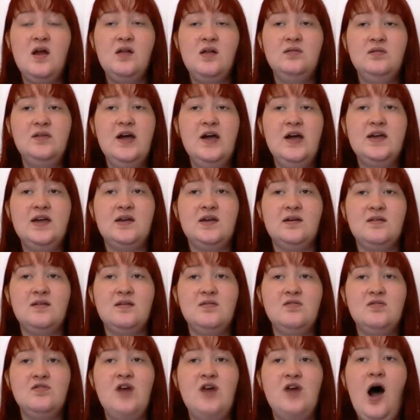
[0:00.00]
like,
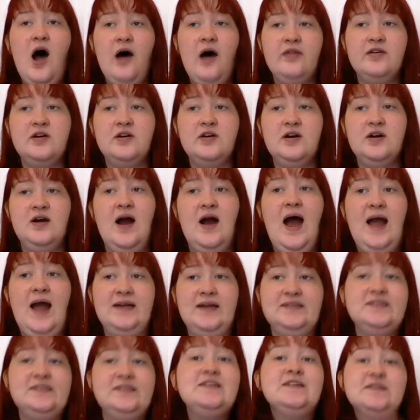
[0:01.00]
the other
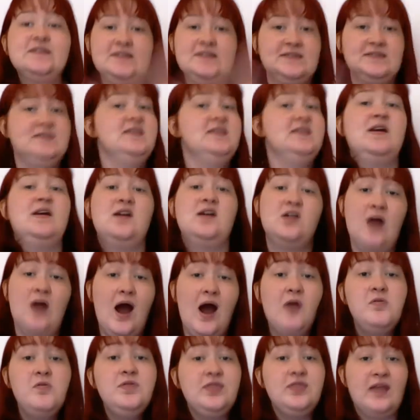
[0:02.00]
ideas that are
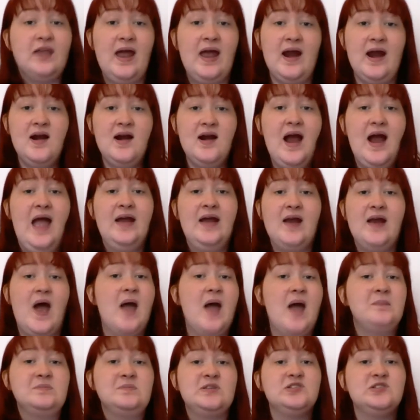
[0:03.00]
out there. And
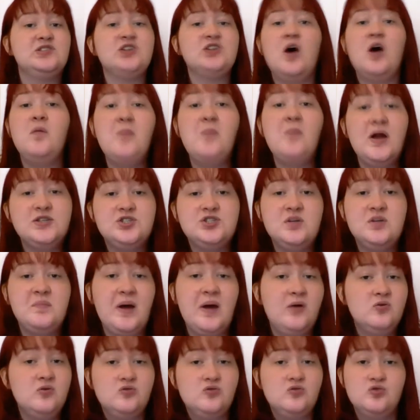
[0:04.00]
I'm so much
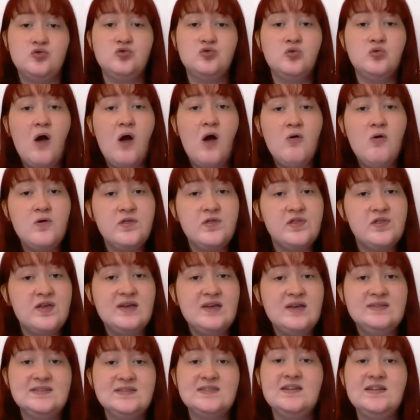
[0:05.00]
about growth
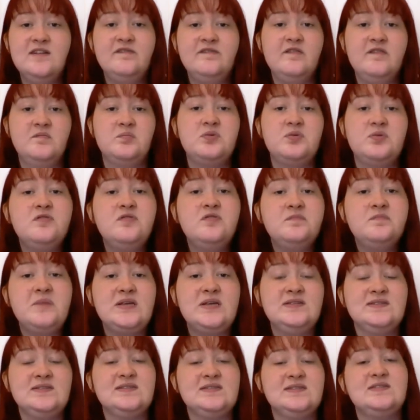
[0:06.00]
and
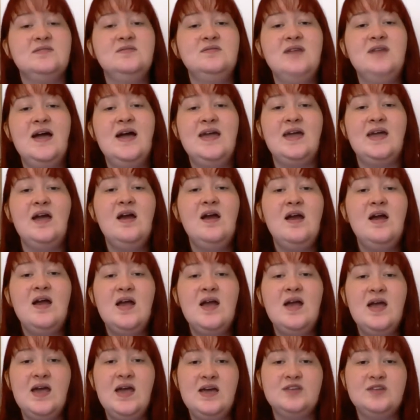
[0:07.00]
self-improvement. So, like,
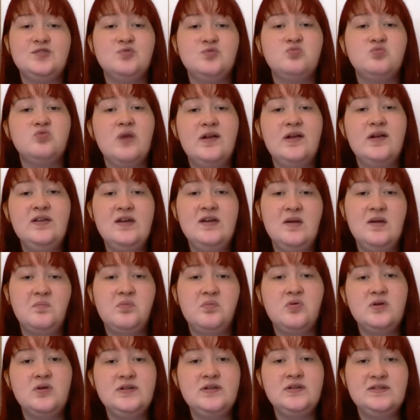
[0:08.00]
it's really
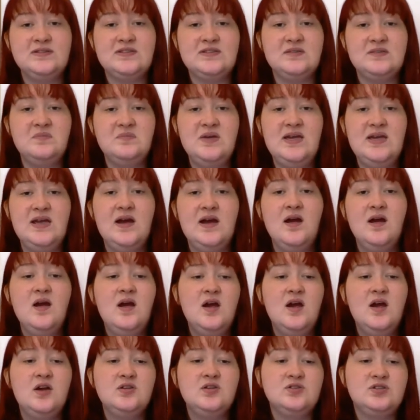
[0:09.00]
important to me
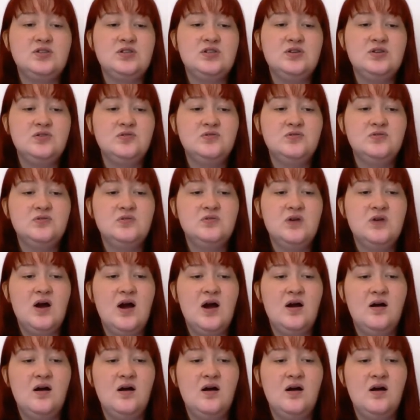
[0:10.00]
to